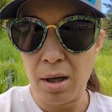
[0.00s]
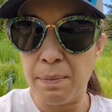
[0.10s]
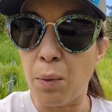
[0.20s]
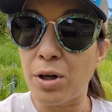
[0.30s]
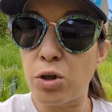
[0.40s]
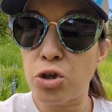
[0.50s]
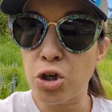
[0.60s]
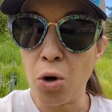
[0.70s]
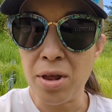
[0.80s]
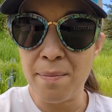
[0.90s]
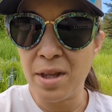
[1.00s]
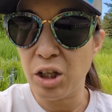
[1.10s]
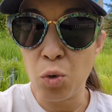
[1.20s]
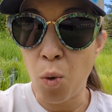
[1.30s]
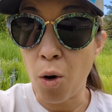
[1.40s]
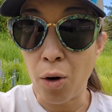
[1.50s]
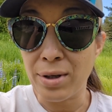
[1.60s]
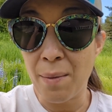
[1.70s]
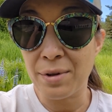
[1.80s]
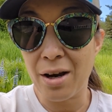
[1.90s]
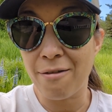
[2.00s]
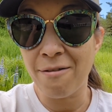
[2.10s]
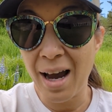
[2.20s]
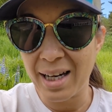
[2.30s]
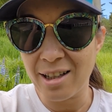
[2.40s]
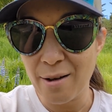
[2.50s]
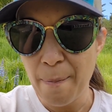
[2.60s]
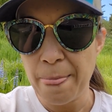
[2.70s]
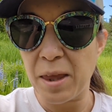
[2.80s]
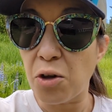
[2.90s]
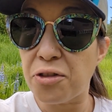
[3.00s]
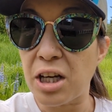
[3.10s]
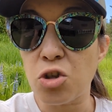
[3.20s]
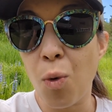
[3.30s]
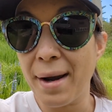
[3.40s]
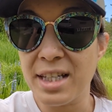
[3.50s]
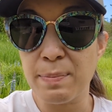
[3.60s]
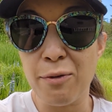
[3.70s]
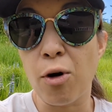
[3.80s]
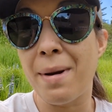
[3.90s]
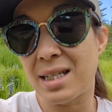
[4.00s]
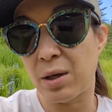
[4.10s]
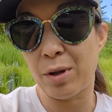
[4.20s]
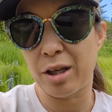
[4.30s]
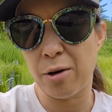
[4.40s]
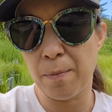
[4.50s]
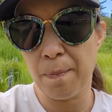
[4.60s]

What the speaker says: But when you show them that you won't go down without a fight, they'll think twice before messing with you.